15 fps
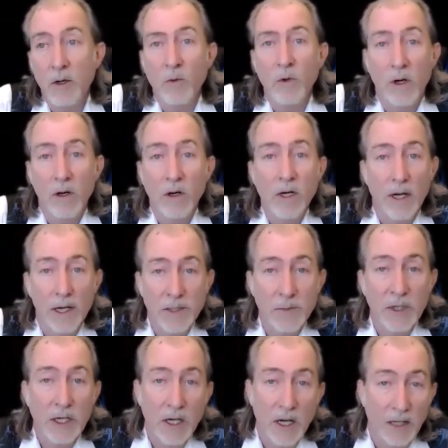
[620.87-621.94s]
we're all
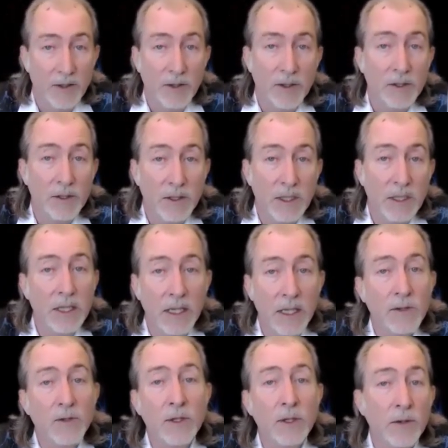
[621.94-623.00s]
cosmic consciousness
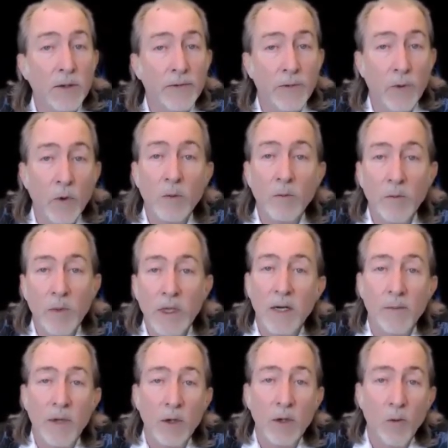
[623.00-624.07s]
condensed into form,
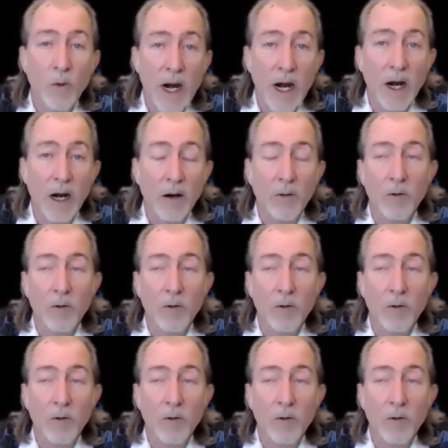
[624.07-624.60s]
becoming aware.